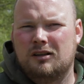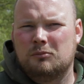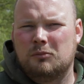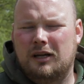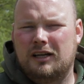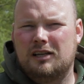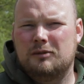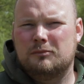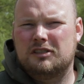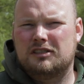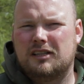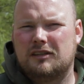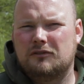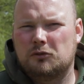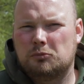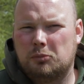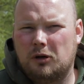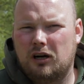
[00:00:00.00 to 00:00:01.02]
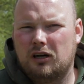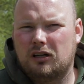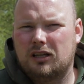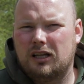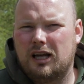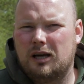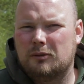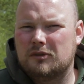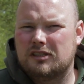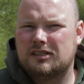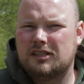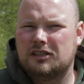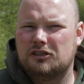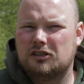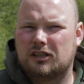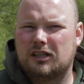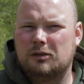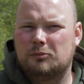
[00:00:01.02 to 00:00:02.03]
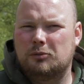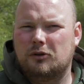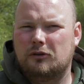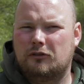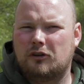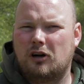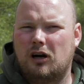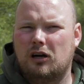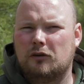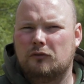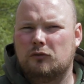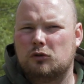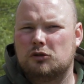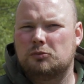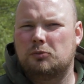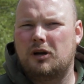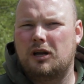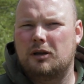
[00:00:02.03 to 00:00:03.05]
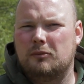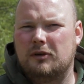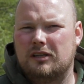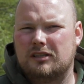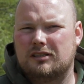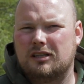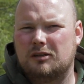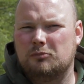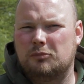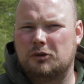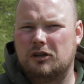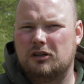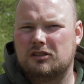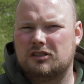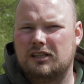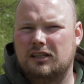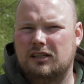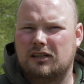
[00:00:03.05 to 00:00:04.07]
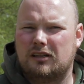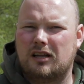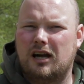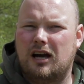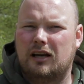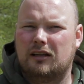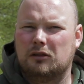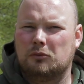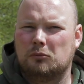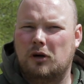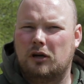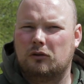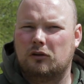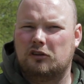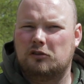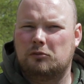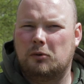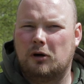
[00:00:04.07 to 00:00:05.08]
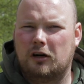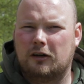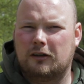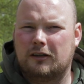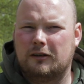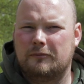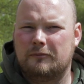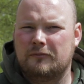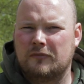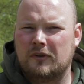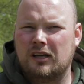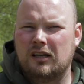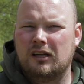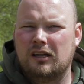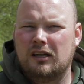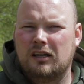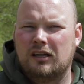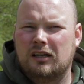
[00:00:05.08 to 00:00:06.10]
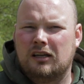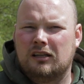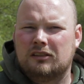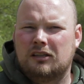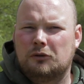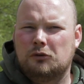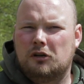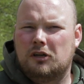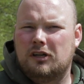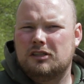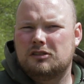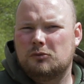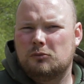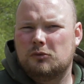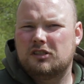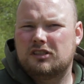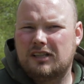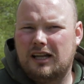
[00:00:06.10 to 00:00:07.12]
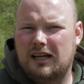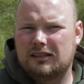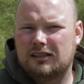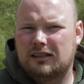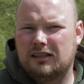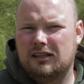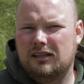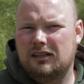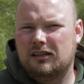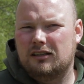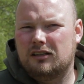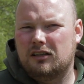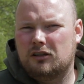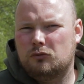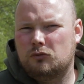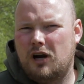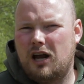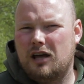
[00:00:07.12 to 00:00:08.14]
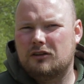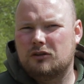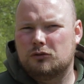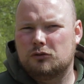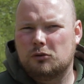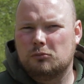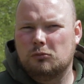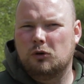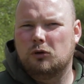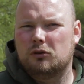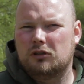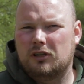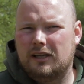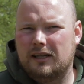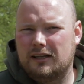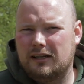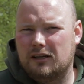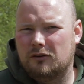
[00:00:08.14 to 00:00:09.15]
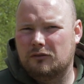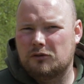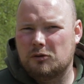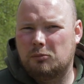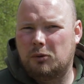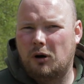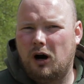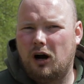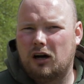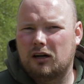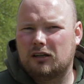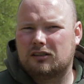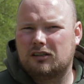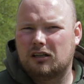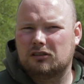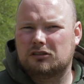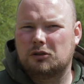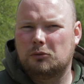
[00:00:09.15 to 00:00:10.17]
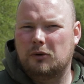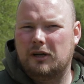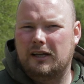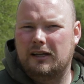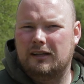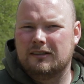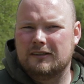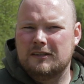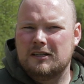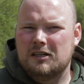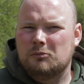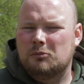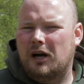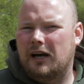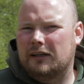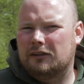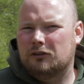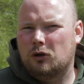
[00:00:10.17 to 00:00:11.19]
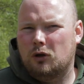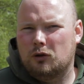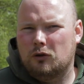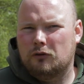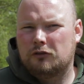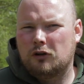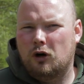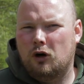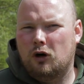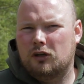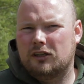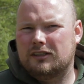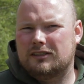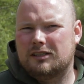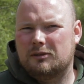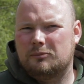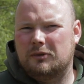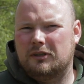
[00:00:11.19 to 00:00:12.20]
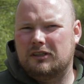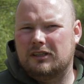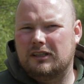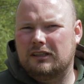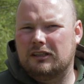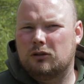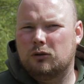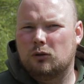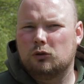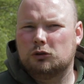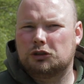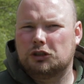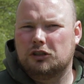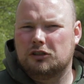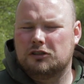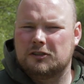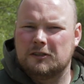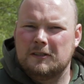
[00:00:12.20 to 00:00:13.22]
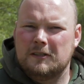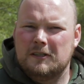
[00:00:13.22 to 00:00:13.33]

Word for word: My name is David Barclay. I'm the senior keeper of carnivores, primates and birds here at the Highland Wildlife Park. Now the reason we're standing here in a rather remote area of the park, tucked away behind all of the on-exhibit enclosures,